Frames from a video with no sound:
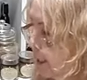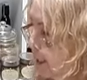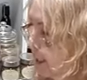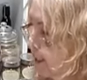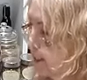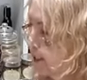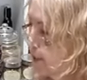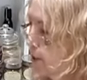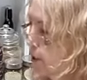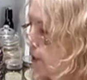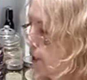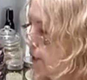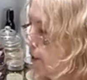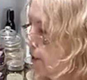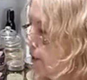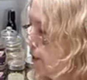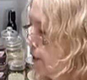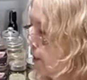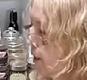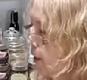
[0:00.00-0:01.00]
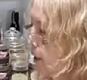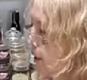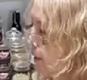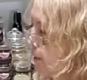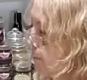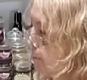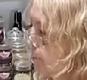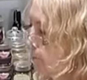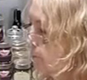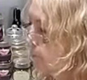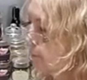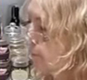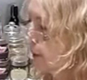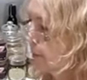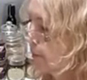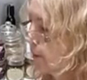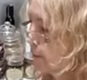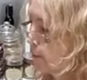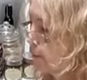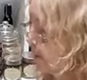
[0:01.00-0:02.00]
It's not that my
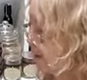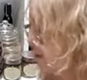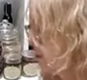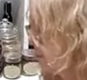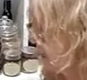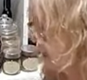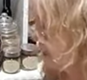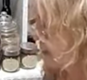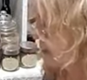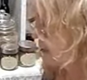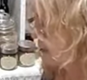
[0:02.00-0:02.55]
memory's bad.